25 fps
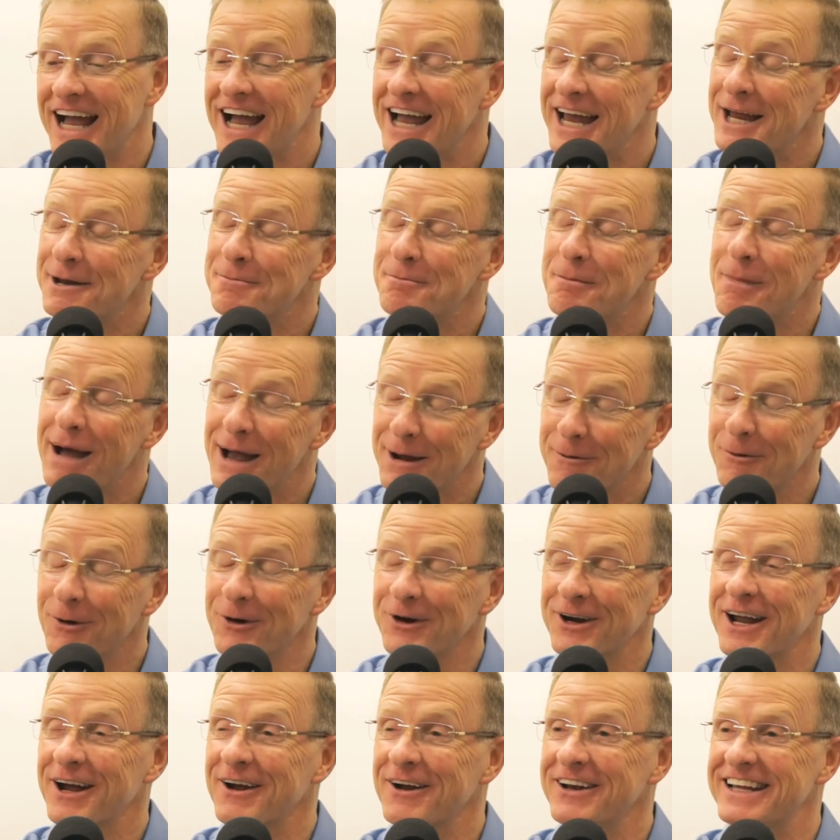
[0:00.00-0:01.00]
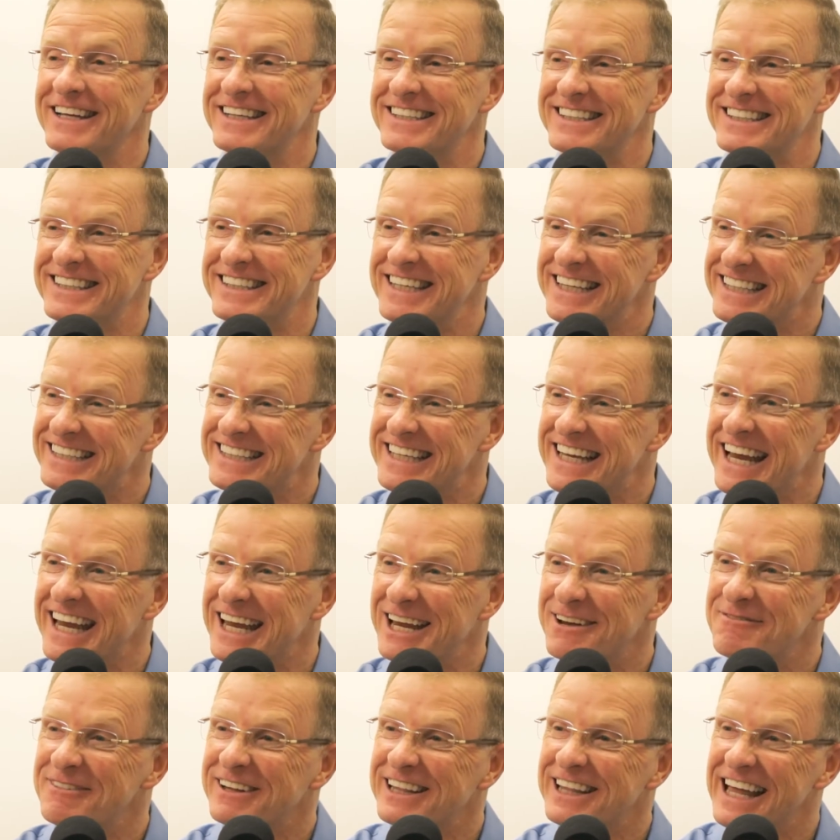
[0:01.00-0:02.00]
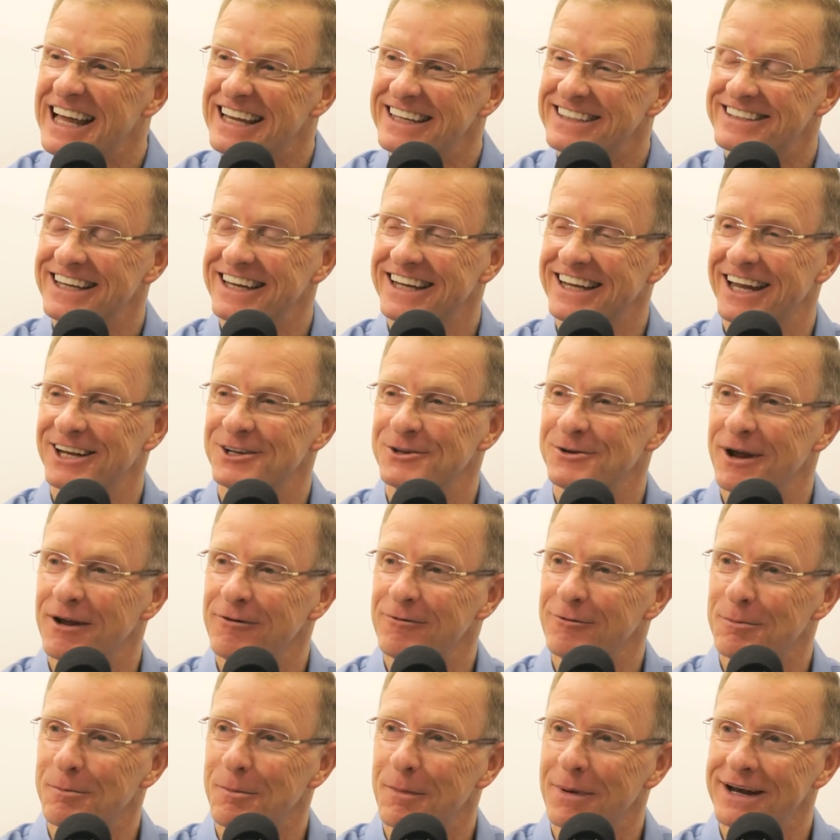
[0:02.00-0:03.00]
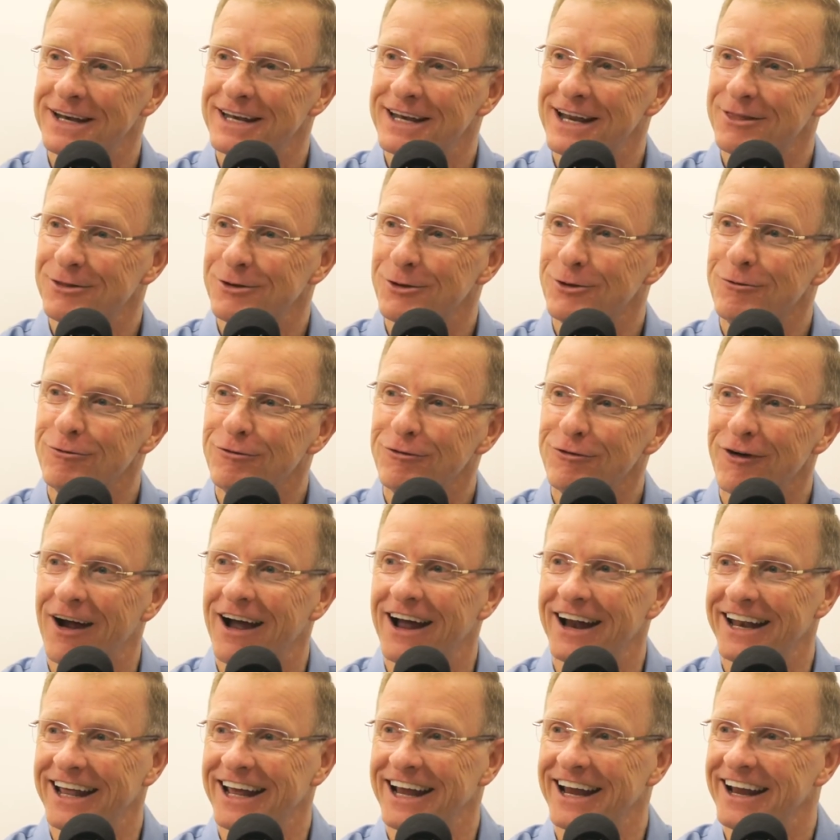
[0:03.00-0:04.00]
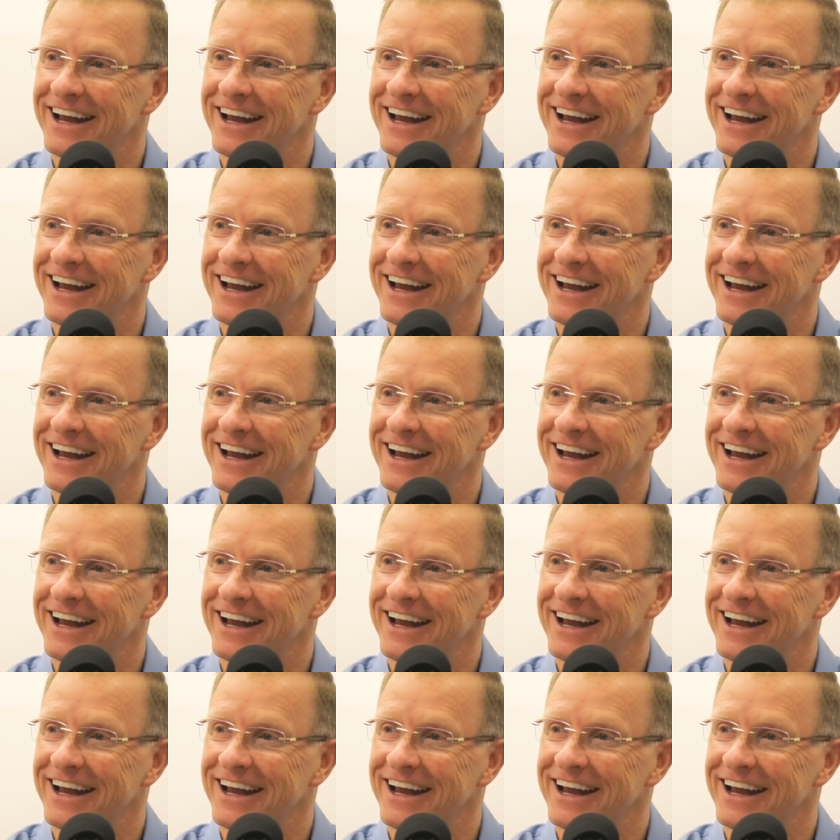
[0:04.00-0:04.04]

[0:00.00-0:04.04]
I had my workout at 6 a.m. class like I do every Monday through Friday.